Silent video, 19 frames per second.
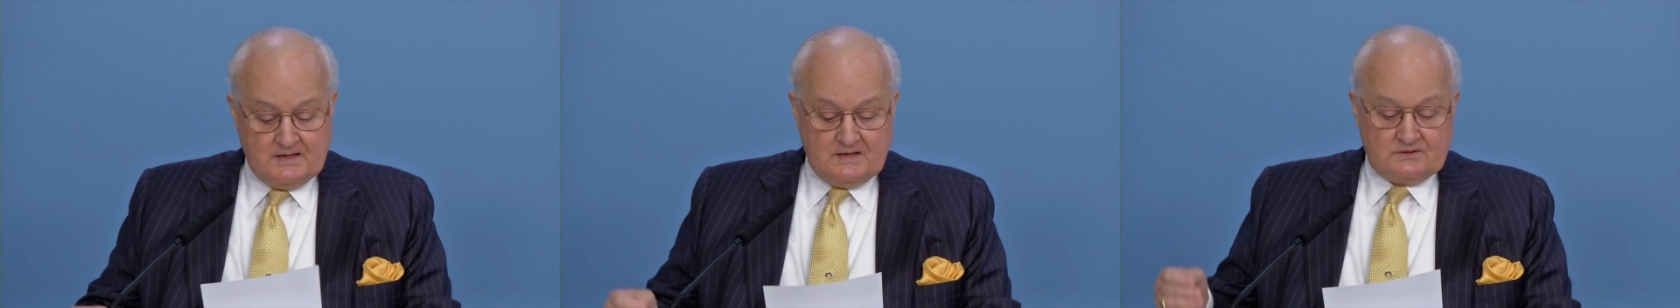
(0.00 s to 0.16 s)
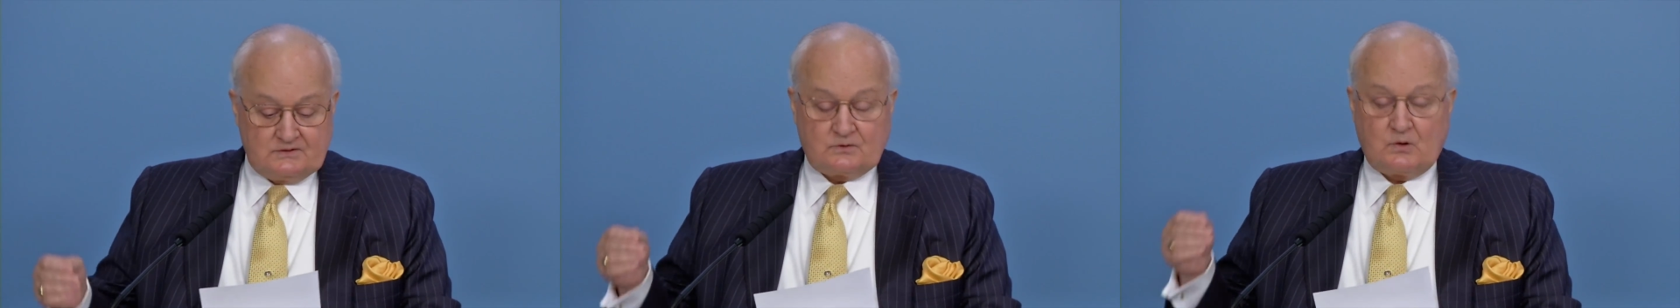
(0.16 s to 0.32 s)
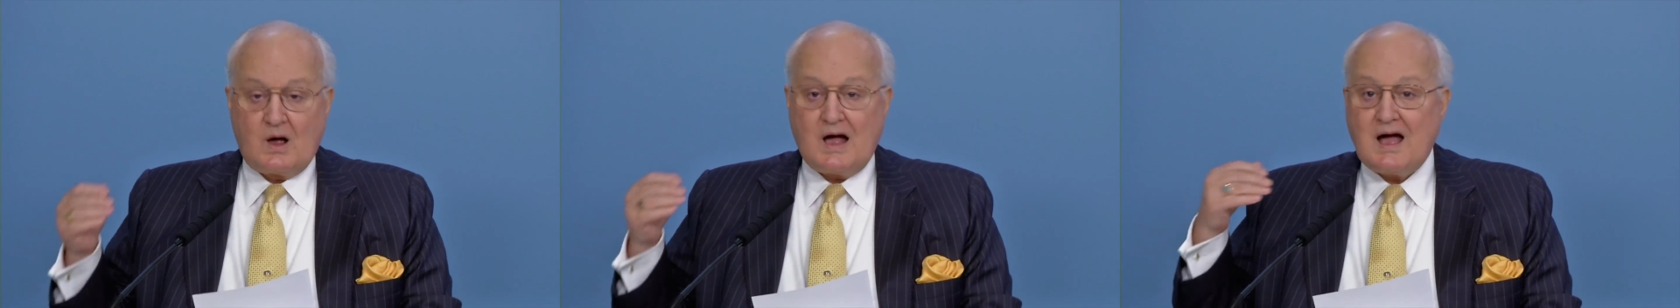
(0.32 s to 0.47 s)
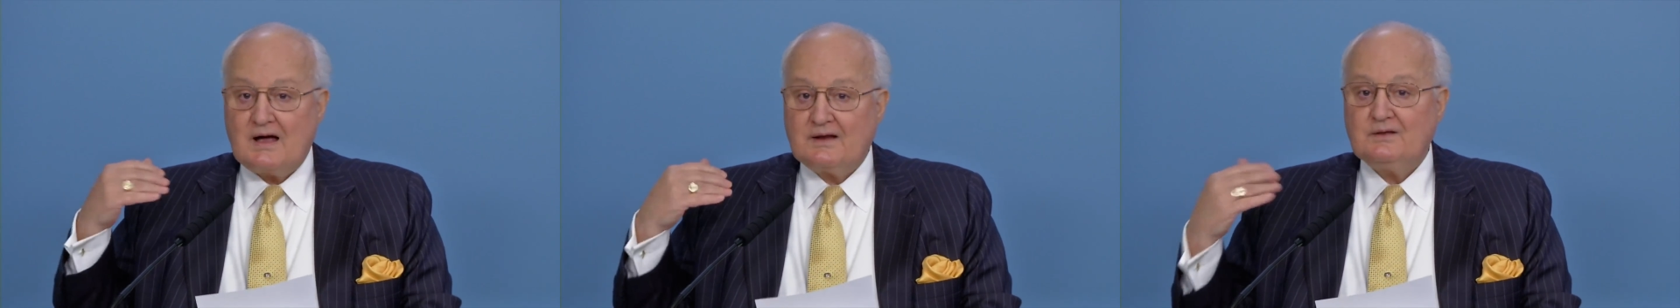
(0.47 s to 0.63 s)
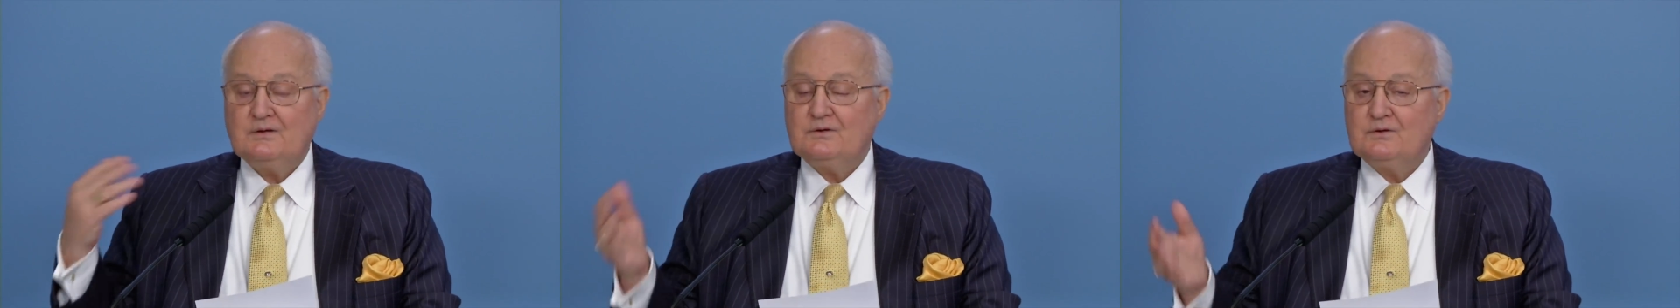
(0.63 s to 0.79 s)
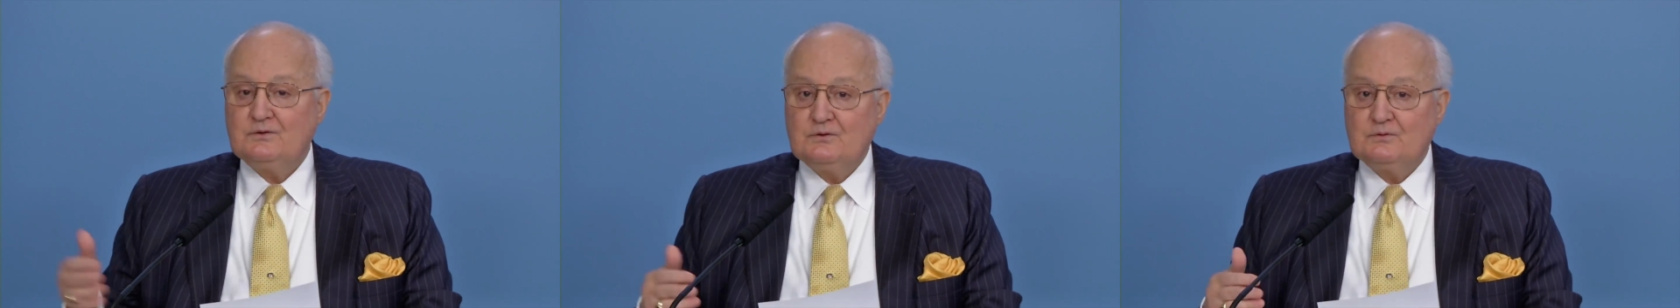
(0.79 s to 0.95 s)
So, how
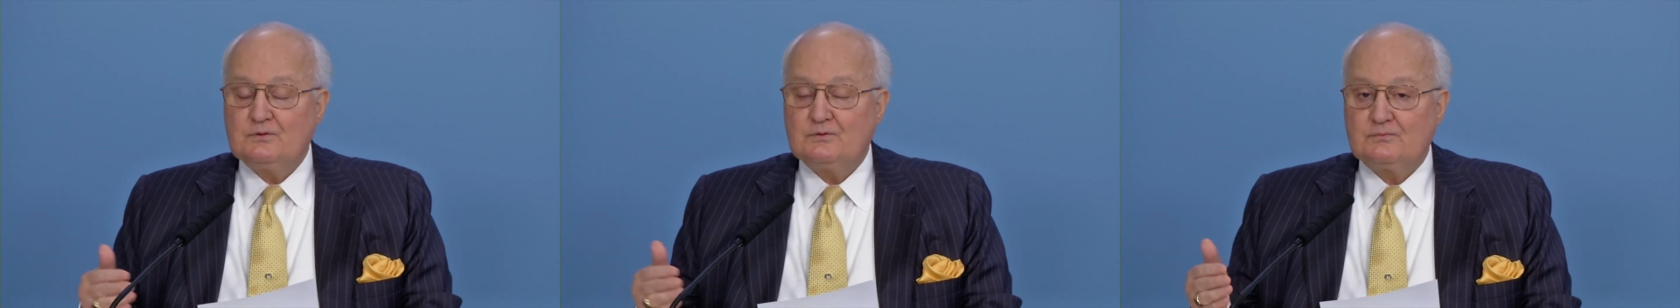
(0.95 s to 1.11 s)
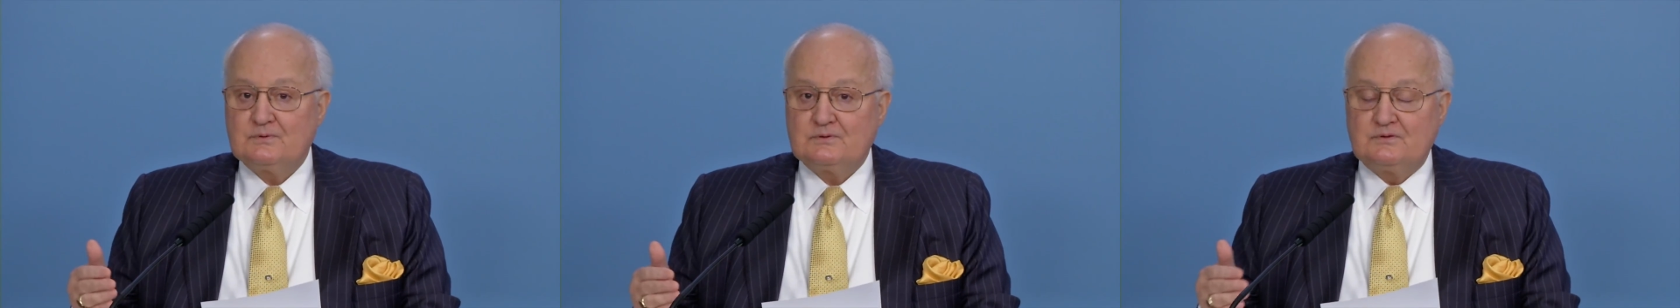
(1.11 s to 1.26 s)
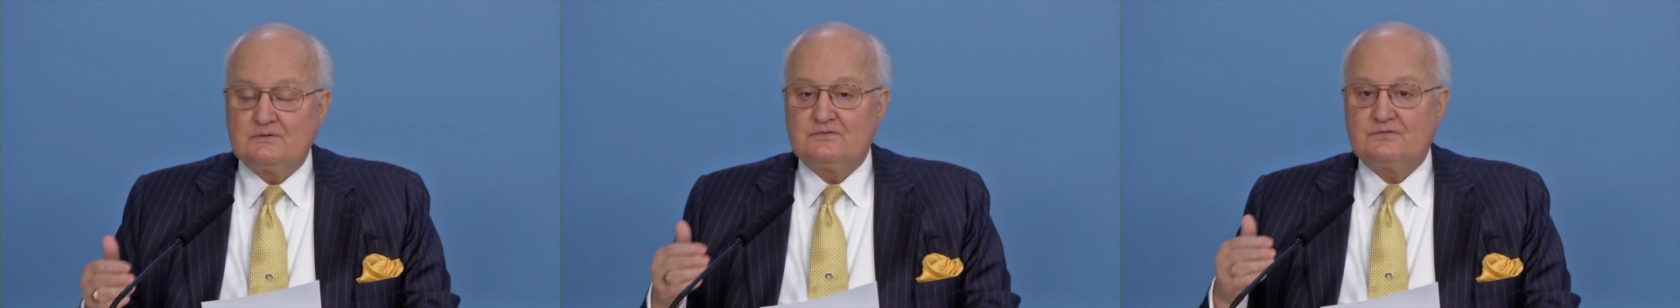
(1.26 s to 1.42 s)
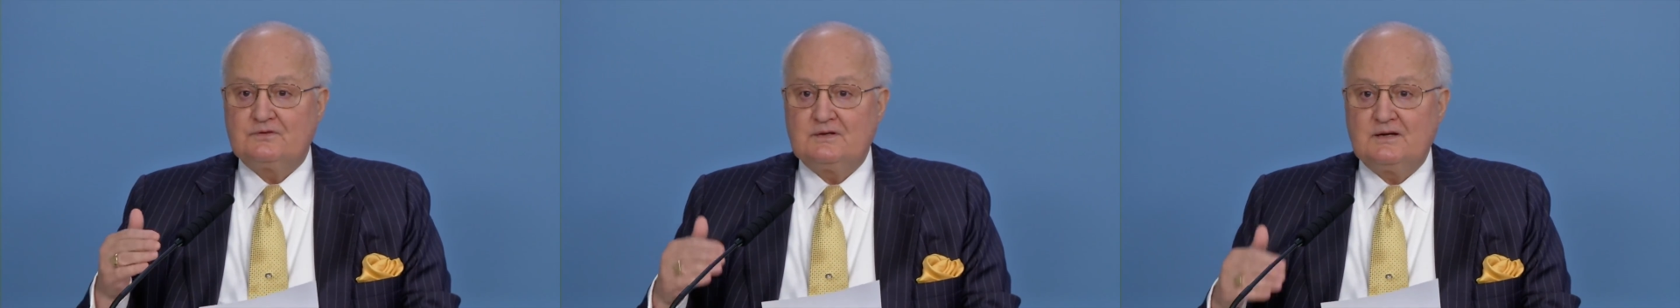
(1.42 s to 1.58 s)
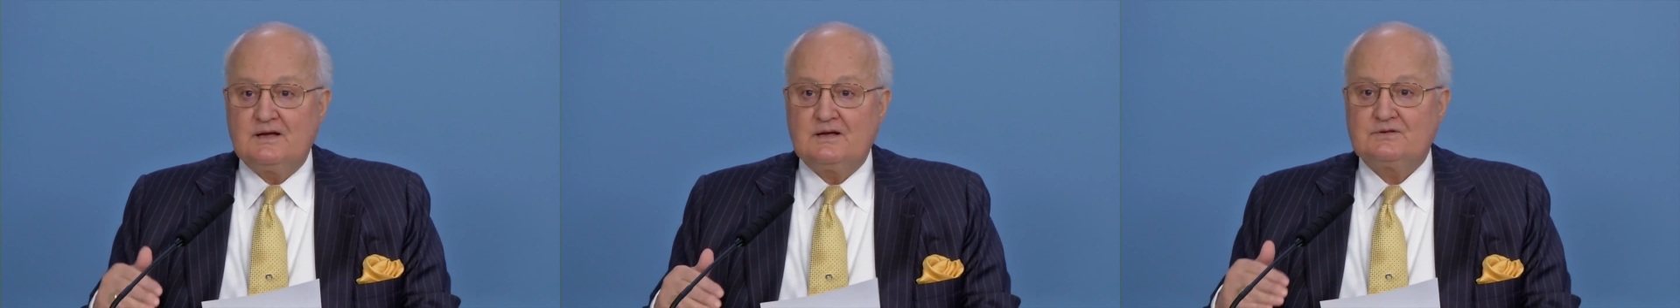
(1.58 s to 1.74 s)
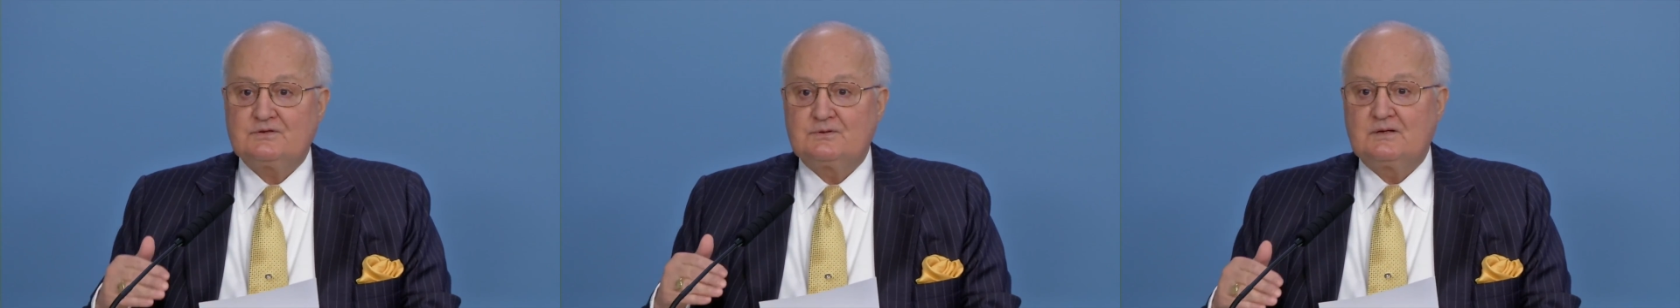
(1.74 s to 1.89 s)
you do it with the
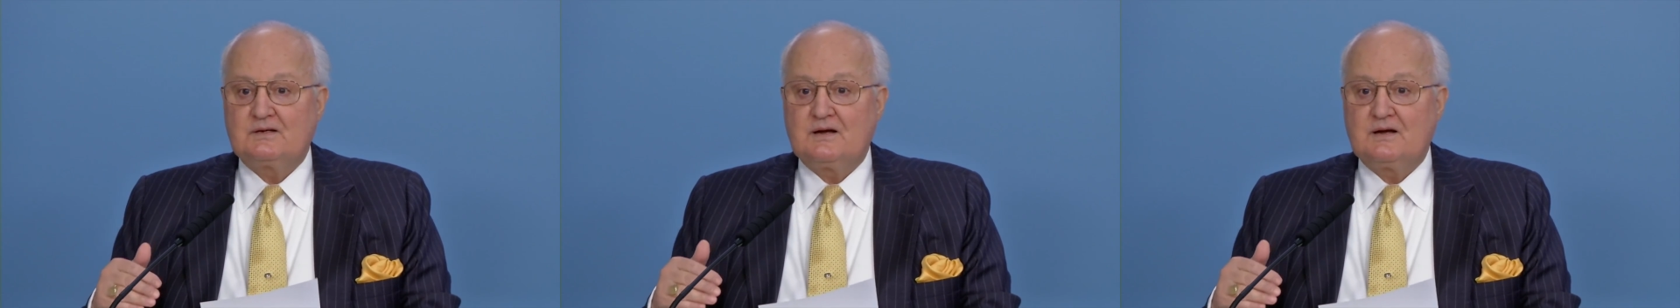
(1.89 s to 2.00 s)
financial